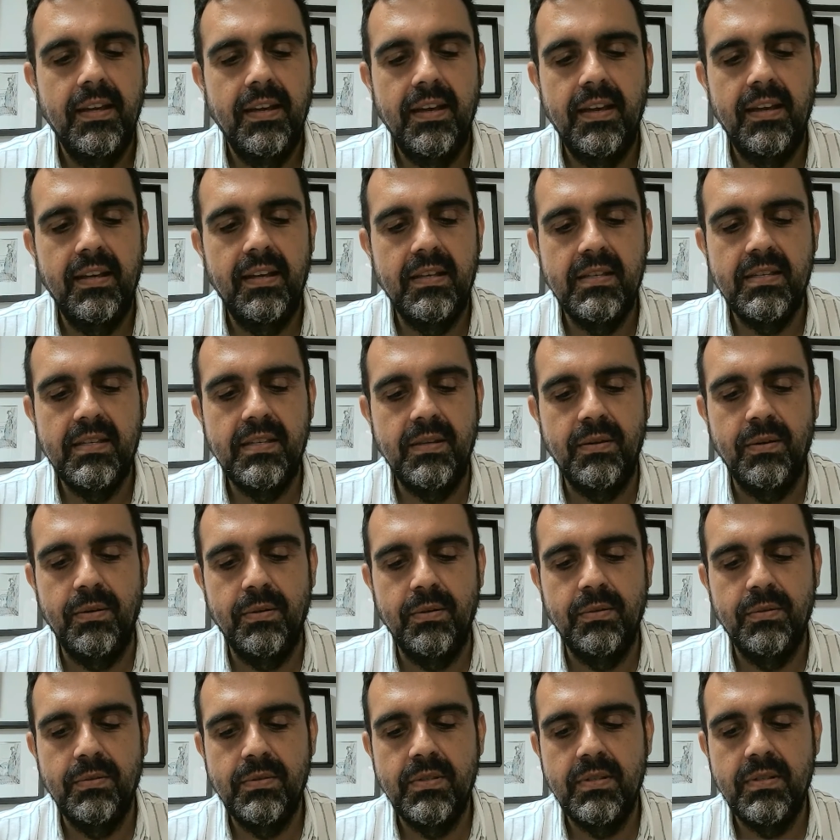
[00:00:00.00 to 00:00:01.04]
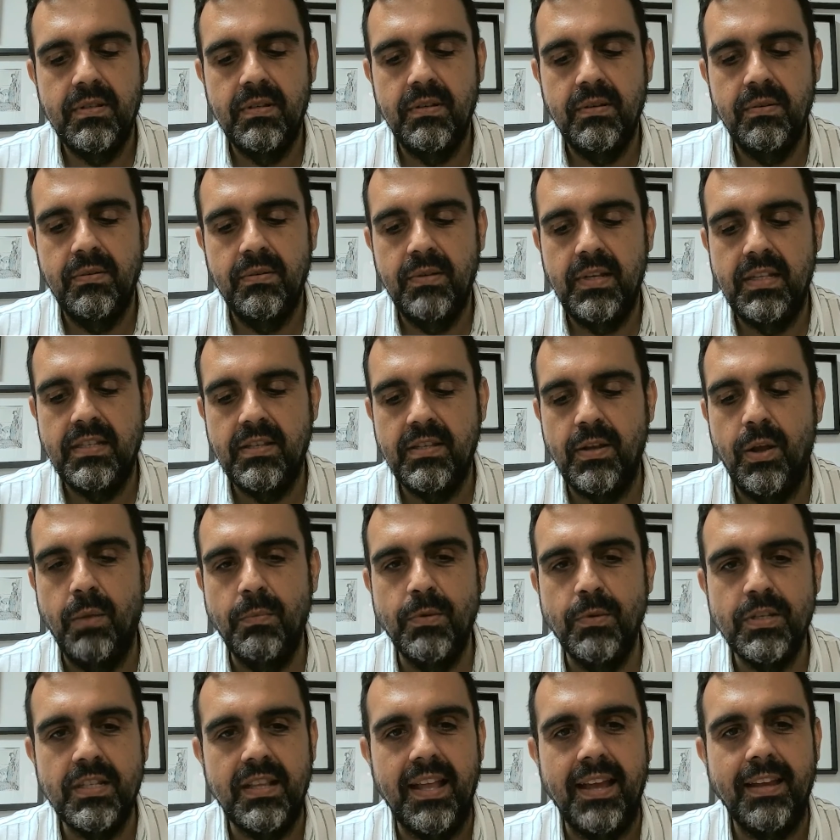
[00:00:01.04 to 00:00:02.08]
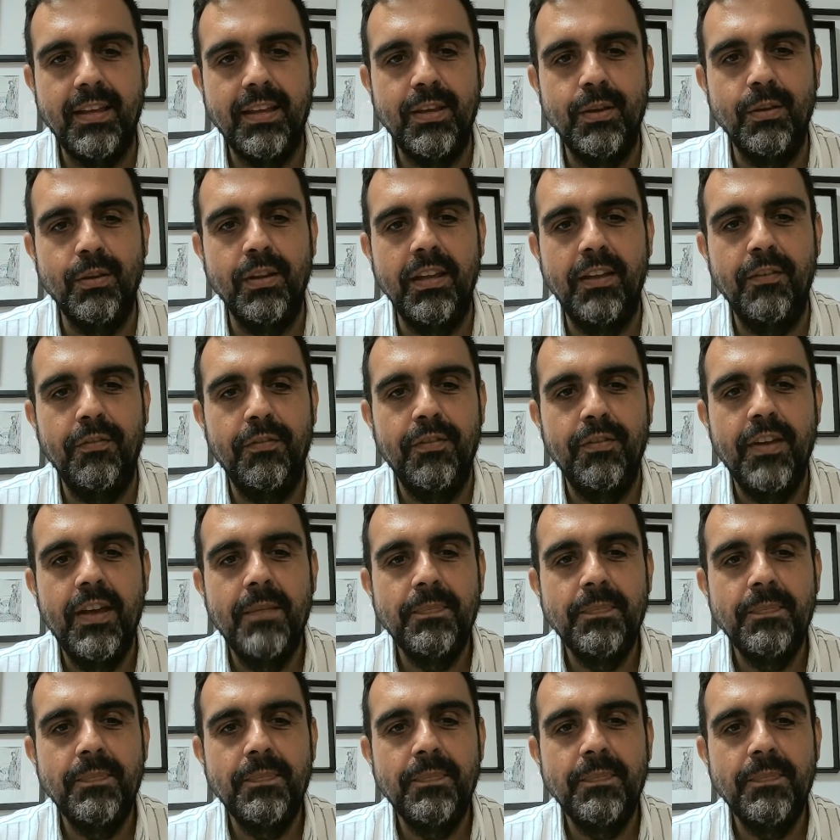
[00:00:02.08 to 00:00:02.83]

Uh, so, so it's almost like you live